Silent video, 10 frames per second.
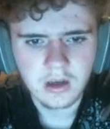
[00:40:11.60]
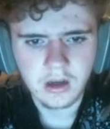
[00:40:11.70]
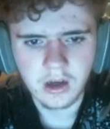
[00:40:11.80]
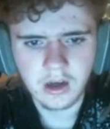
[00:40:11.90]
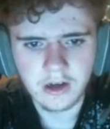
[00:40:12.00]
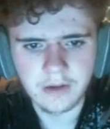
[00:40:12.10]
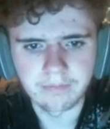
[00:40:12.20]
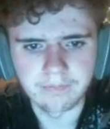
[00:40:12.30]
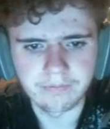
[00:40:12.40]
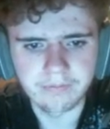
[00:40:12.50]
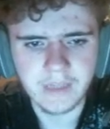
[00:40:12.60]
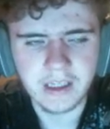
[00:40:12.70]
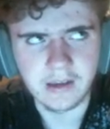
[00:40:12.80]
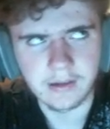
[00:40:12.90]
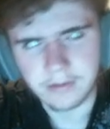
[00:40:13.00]
I
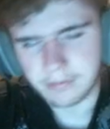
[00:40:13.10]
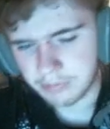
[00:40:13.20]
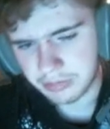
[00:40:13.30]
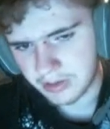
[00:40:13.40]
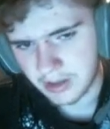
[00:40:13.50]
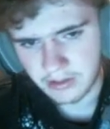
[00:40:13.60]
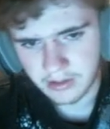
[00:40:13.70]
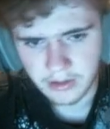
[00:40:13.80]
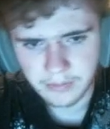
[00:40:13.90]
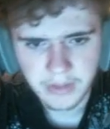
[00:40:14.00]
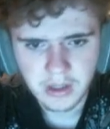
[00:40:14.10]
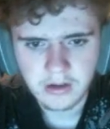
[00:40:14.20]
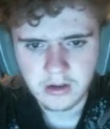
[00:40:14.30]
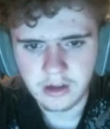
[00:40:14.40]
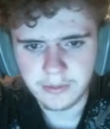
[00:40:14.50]
guess. I don't know.
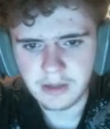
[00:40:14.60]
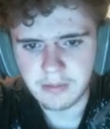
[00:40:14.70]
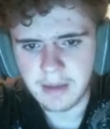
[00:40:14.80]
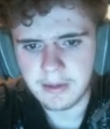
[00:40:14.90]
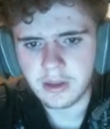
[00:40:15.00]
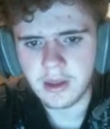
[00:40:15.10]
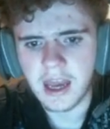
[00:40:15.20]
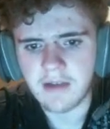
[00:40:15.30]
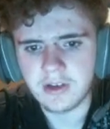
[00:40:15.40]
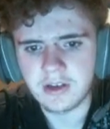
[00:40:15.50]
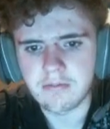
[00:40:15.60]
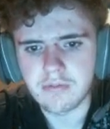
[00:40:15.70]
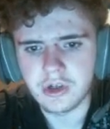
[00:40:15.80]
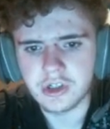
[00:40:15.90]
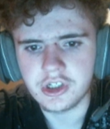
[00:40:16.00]
Columbia mammoth, African
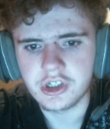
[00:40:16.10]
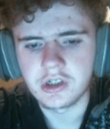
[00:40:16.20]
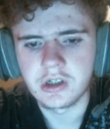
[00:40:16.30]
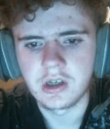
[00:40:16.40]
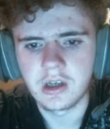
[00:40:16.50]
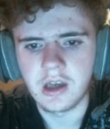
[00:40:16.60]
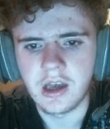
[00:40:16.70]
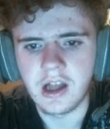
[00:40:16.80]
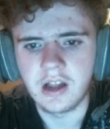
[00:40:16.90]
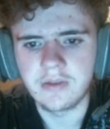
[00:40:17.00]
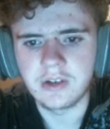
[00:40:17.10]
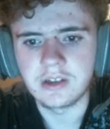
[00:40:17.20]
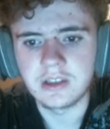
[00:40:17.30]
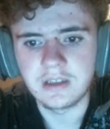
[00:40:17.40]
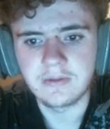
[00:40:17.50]
bush
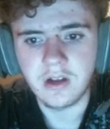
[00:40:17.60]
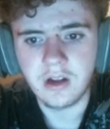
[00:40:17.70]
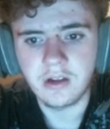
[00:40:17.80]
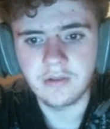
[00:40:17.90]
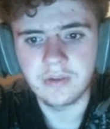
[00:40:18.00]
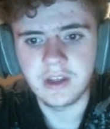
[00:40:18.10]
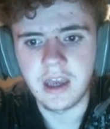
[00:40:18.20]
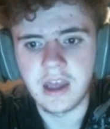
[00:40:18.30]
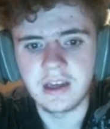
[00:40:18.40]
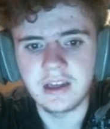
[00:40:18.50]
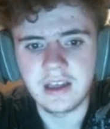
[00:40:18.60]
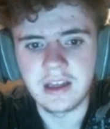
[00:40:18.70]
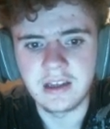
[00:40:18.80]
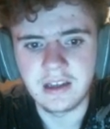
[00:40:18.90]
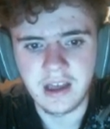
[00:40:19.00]
elephant default, and
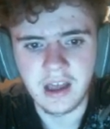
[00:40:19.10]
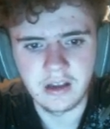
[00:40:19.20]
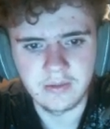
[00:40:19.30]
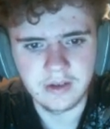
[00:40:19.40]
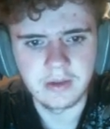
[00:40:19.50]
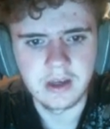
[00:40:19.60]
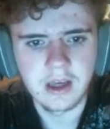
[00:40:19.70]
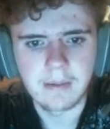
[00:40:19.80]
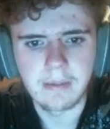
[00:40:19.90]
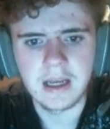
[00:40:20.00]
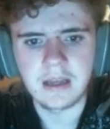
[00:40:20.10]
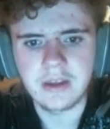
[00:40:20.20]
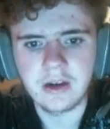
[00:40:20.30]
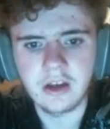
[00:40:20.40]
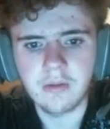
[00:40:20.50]
Indian elephant.
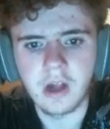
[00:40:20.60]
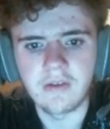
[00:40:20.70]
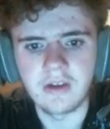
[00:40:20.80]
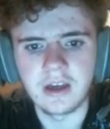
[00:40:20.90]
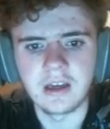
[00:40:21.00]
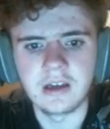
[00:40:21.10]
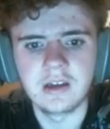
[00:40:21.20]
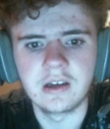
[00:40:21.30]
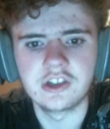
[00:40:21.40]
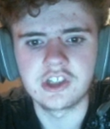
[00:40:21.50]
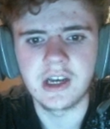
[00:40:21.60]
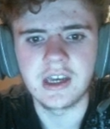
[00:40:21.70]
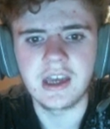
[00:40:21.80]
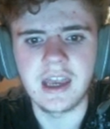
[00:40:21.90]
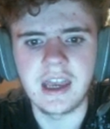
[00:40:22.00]
Megatherium will have a
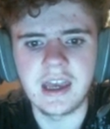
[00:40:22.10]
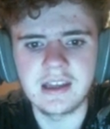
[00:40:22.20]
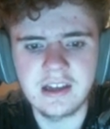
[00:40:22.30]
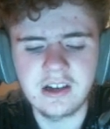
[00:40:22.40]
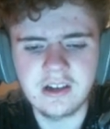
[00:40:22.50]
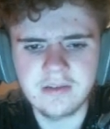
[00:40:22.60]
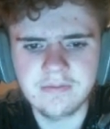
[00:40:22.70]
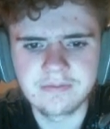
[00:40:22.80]
giant anteater.